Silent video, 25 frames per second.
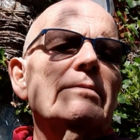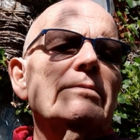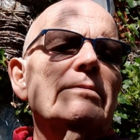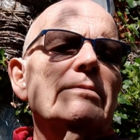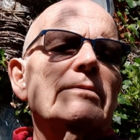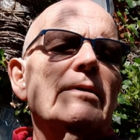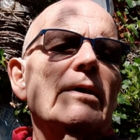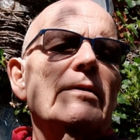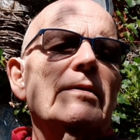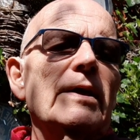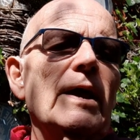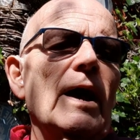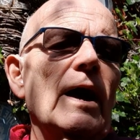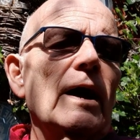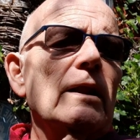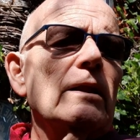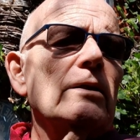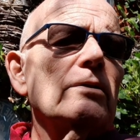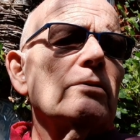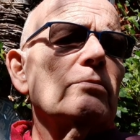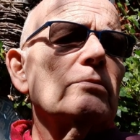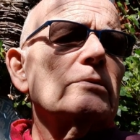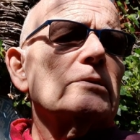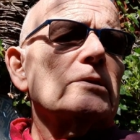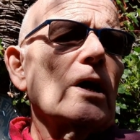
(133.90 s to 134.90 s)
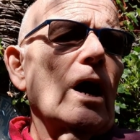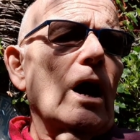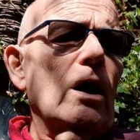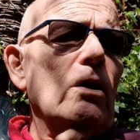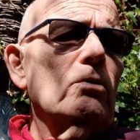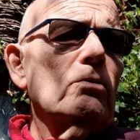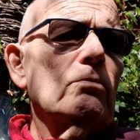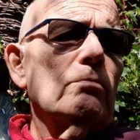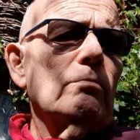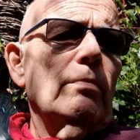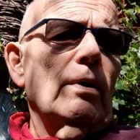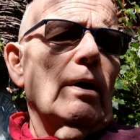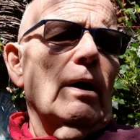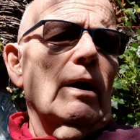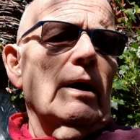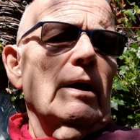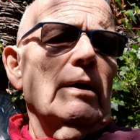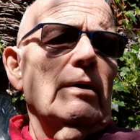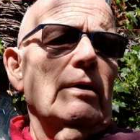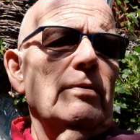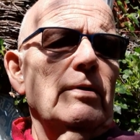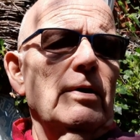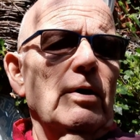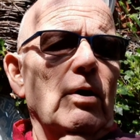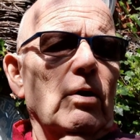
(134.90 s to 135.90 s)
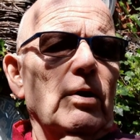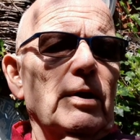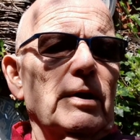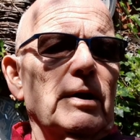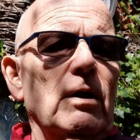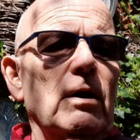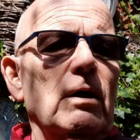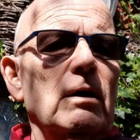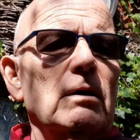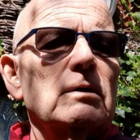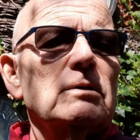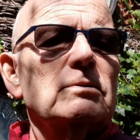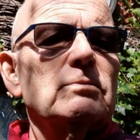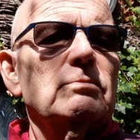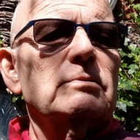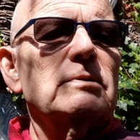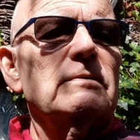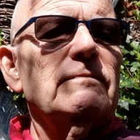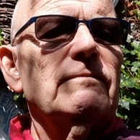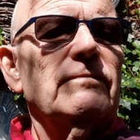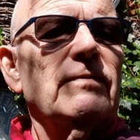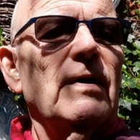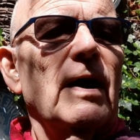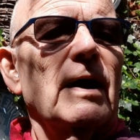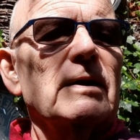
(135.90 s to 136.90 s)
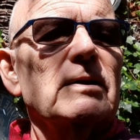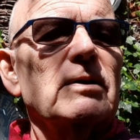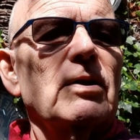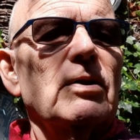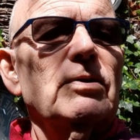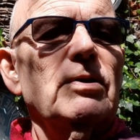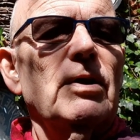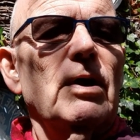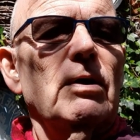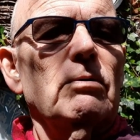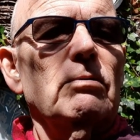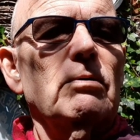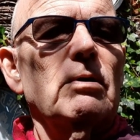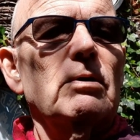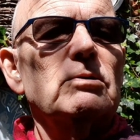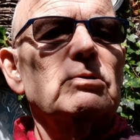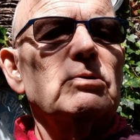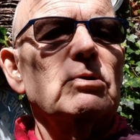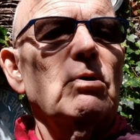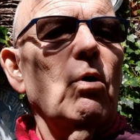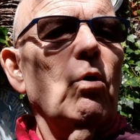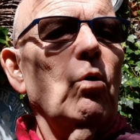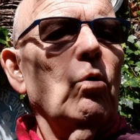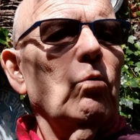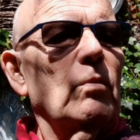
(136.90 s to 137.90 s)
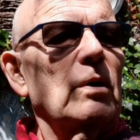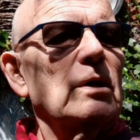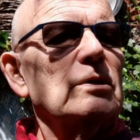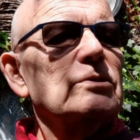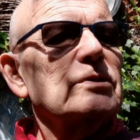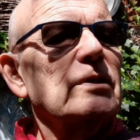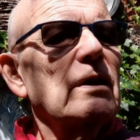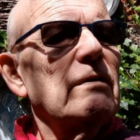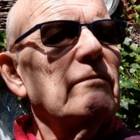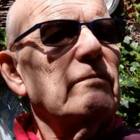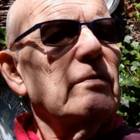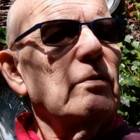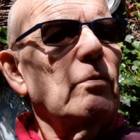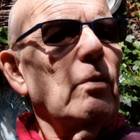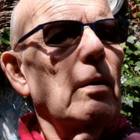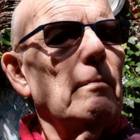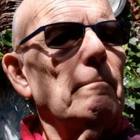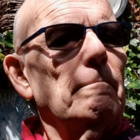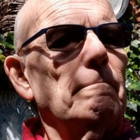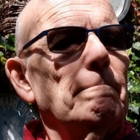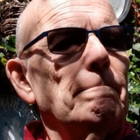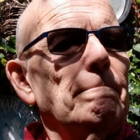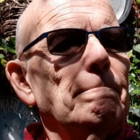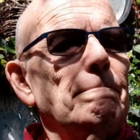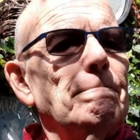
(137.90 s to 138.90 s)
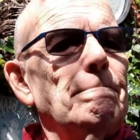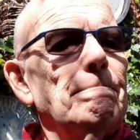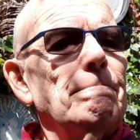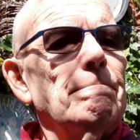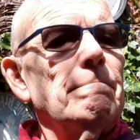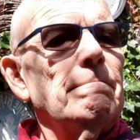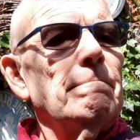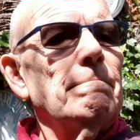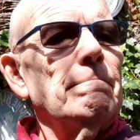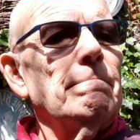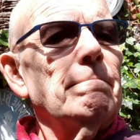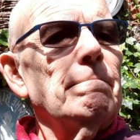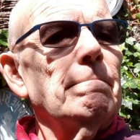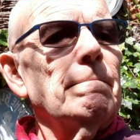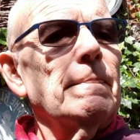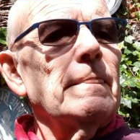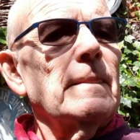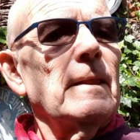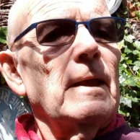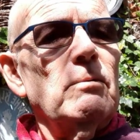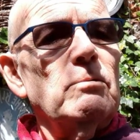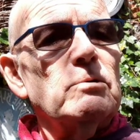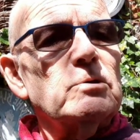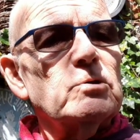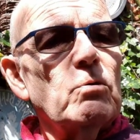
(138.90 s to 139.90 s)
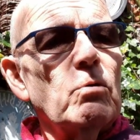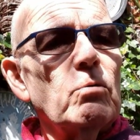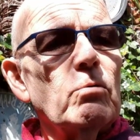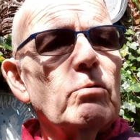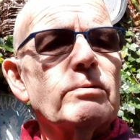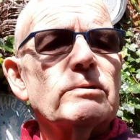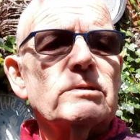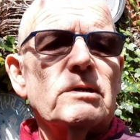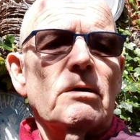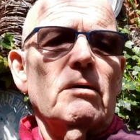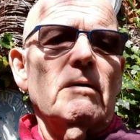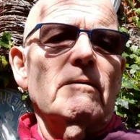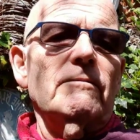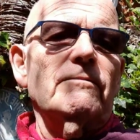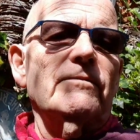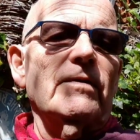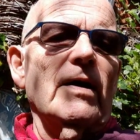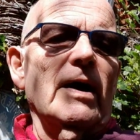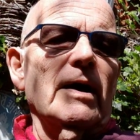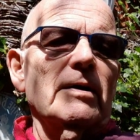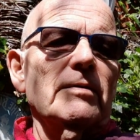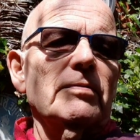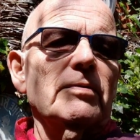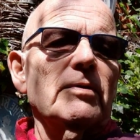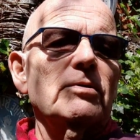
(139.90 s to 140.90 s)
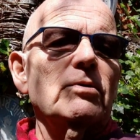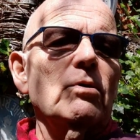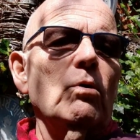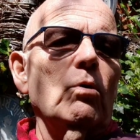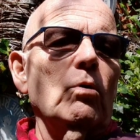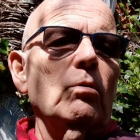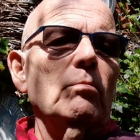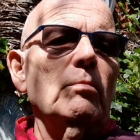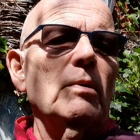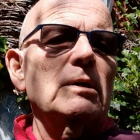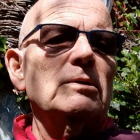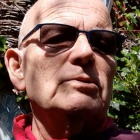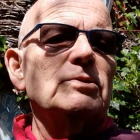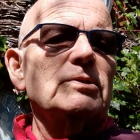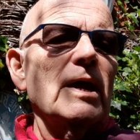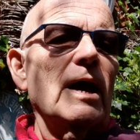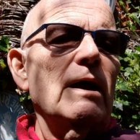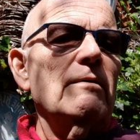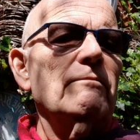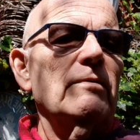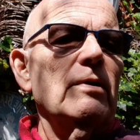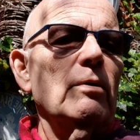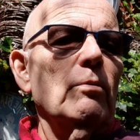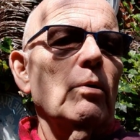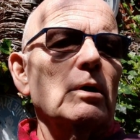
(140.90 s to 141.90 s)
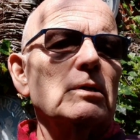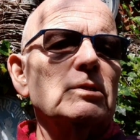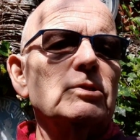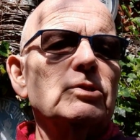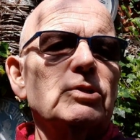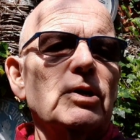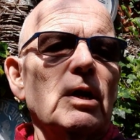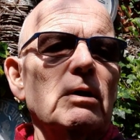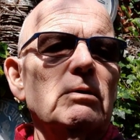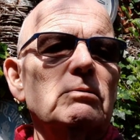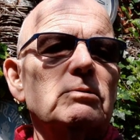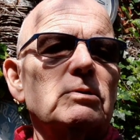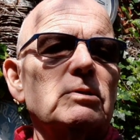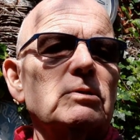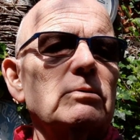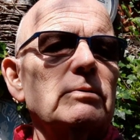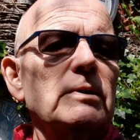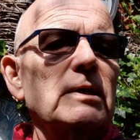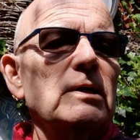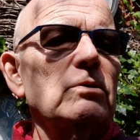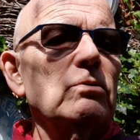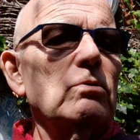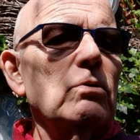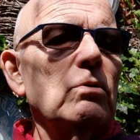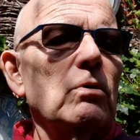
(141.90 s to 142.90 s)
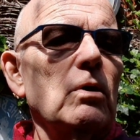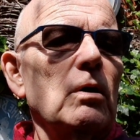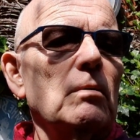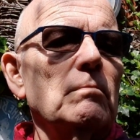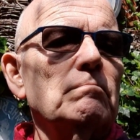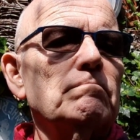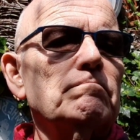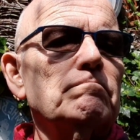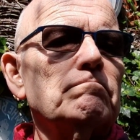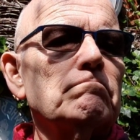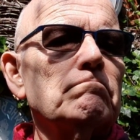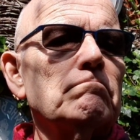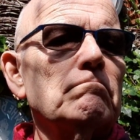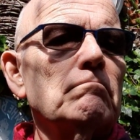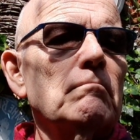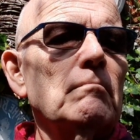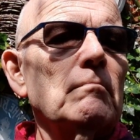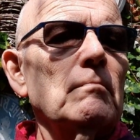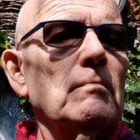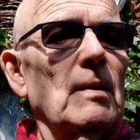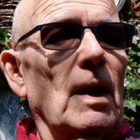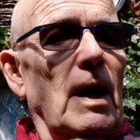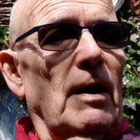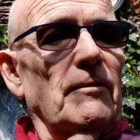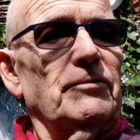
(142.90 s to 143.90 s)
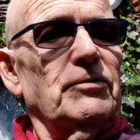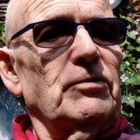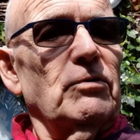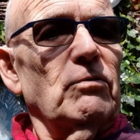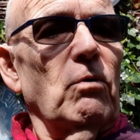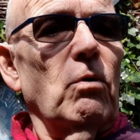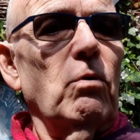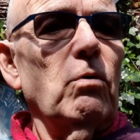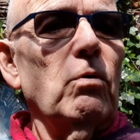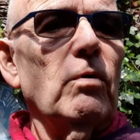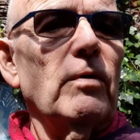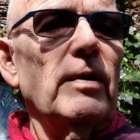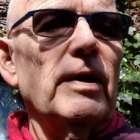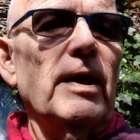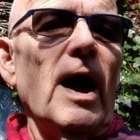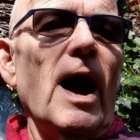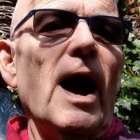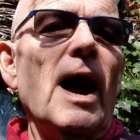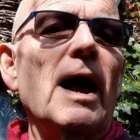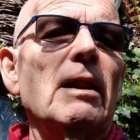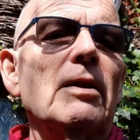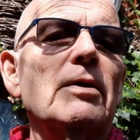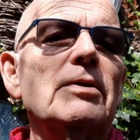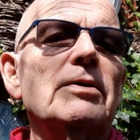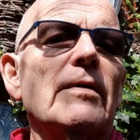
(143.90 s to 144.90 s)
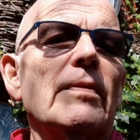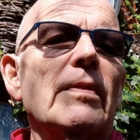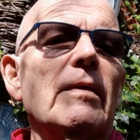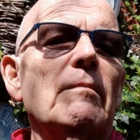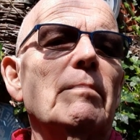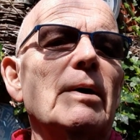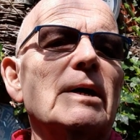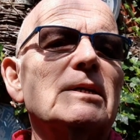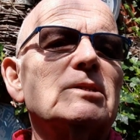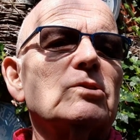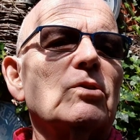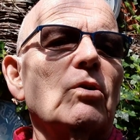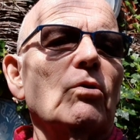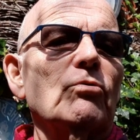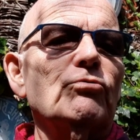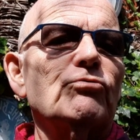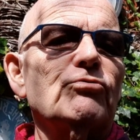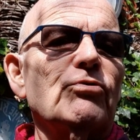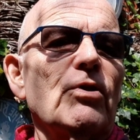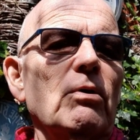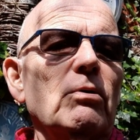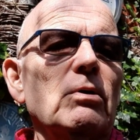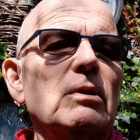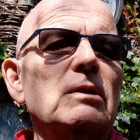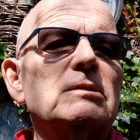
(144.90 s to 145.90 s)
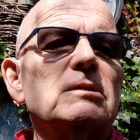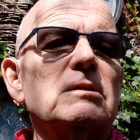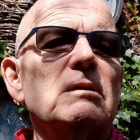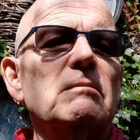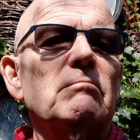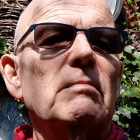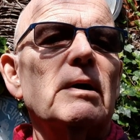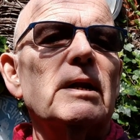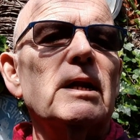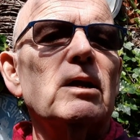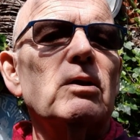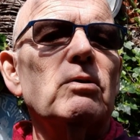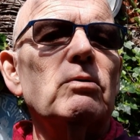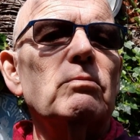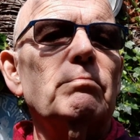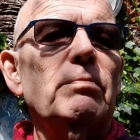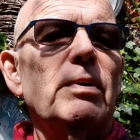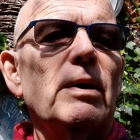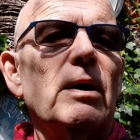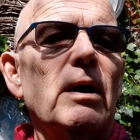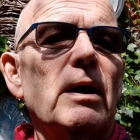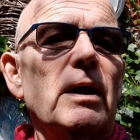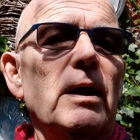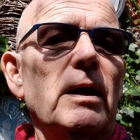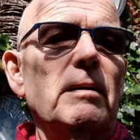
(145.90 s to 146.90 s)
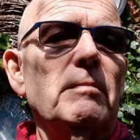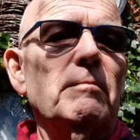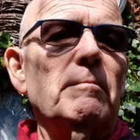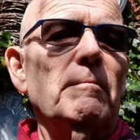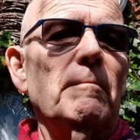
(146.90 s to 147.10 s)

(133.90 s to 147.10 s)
That the island was owned by the oligarchs was a fact known to almost everyone. It was also a fact that almost everyone chose to ignore. After all, the island had the best controllers that money could buy.